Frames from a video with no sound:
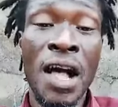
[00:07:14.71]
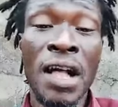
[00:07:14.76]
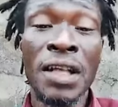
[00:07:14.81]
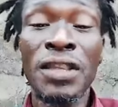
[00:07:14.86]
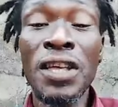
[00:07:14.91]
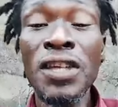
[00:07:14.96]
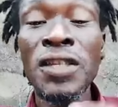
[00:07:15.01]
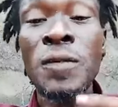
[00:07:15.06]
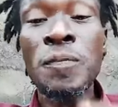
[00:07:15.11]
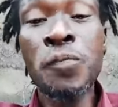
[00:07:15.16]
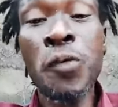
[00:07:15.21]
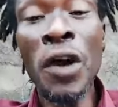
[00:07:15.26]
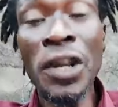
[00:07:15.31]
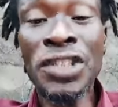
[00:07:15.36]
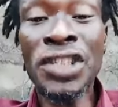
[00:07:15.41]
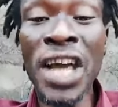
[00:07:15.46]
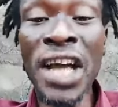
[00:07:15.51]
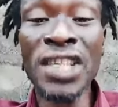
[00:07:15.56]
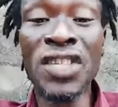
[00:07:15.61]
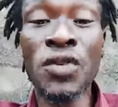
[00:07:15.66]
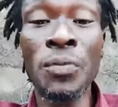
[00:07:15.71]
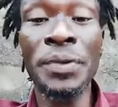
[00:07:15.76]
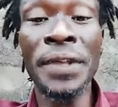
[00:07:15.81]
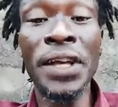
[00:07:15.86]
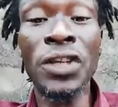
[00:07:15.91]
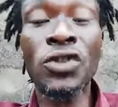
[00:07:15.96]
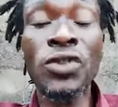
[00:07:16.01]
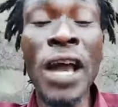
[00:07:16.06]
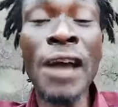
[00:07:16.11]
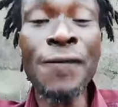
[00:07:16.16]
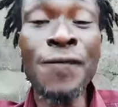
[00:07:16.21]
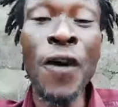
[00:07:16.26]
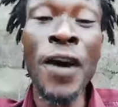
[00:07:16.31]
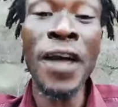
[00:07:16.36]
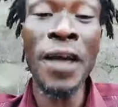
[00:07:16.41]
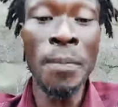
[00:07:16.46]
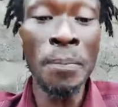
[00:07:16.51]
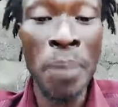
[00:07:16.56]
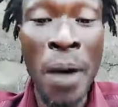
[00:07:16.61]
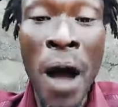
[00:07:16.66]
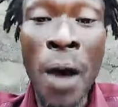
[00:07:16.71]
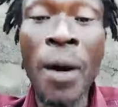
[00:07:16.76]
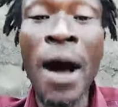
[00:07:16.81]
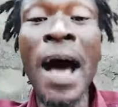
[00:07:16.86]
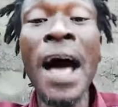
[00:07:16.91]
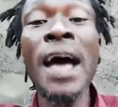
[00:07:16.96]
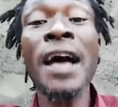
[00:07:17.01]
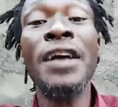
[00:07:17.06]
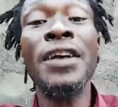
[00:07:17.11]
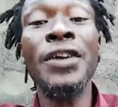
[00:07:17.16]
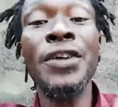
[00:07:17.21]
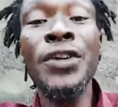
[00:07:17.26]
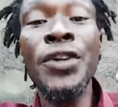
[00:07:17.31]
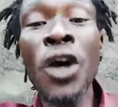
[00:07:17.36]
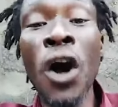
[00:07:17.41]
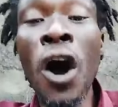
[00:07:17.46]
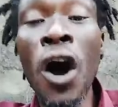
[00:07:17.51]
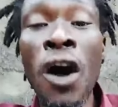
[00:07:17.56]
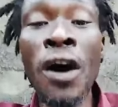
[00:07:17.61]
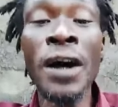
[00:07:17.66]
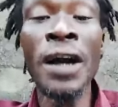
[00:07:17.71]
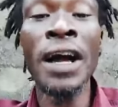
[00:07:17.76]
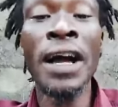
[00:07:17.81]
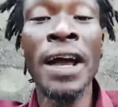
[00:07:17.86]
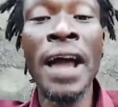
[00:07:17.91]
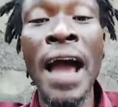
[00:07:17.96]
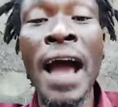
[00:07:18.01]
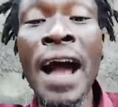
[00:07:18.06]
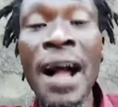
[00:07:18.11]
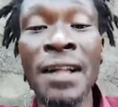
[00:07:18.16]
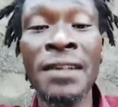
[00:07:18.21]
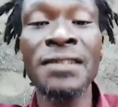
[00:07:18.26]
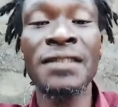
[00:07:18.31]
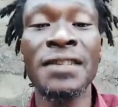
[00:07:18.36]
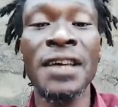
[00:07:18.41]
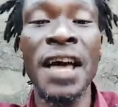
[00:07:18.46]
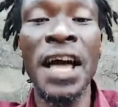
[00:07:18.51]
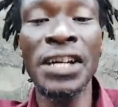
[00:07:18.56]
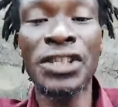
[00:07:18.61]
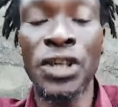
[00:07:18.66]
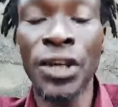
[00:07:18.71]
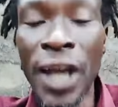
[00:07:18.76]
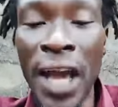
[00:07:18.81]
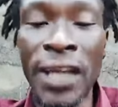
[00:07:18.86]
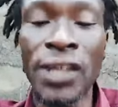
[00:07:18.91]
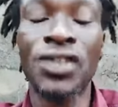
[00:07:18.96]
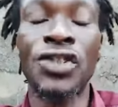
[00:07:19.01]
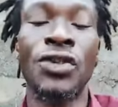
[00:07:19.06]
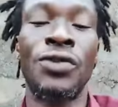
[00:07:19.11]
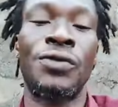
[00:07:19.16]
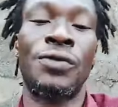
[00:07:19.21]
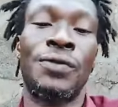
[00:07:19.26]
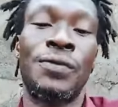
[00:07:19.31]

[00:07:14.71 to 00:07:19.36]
This project should be they try for empower young girls' education.